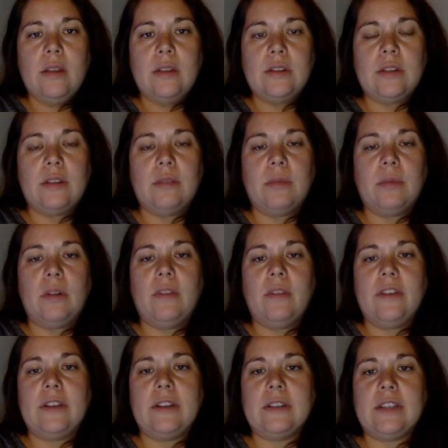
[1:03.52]
so the role
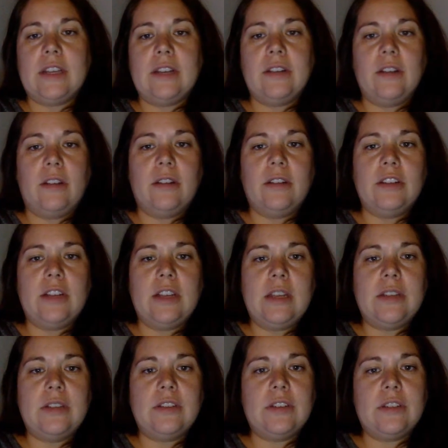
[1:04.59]
of technology
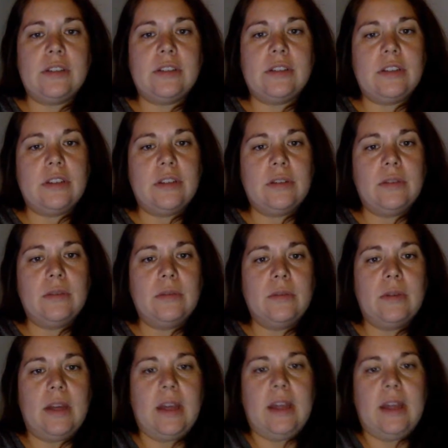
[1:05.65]
is just to